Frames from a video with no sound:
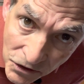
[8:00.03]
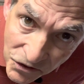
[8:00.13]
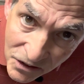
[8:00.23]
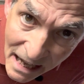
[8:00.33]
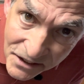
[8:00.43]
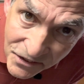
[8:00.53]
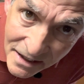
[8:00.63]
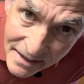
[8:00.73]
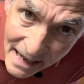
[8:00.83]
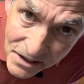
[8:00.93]
slicing
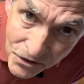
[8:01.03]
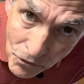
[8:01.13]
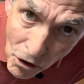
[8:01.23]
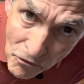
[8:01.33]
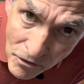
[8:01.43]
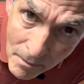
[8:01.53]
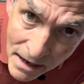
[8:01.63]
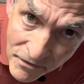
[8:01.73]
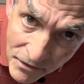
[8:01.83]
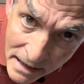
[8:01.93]
days are over, my
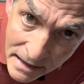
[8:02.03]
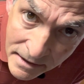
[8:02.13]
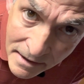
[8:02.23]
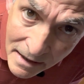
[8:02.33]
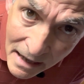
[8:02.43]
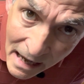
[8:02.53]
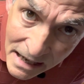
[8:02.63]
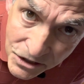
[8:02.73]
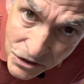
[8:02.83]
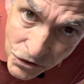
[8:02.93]
friend. I
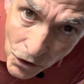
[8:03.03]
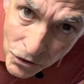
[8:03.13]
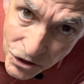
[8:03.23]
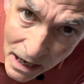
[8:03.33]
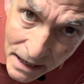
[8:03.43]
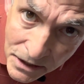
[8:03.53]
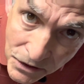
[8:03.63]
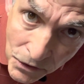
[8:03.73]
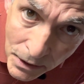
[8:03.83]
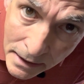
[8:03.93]
just told you how to
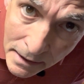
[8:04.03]
do it.